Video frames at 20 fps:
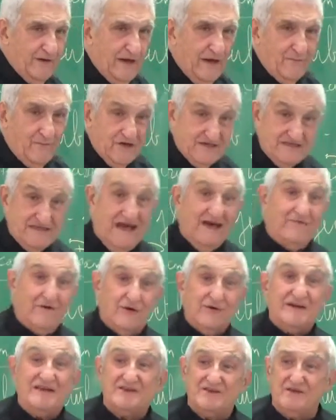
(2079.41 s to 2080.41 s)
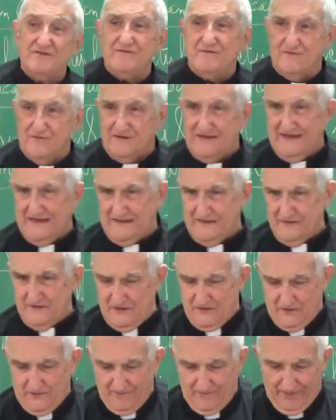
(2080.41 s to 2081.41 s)
I must have a reason for that,
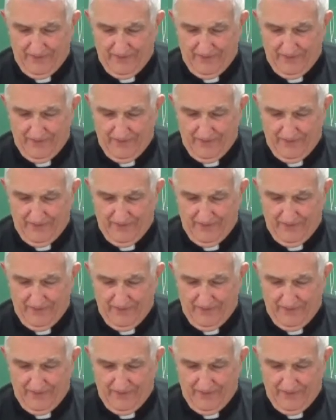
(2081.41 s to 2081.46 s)
you know.